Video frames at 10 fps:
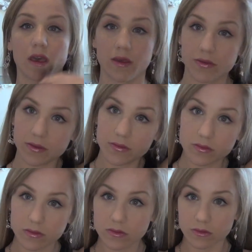Okay.
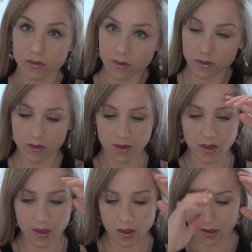
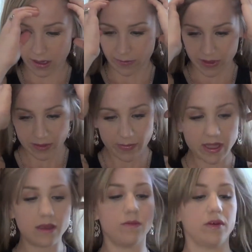Alright, I'm gonna
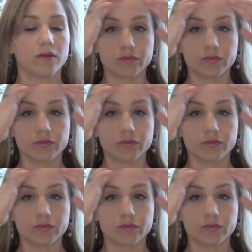pin up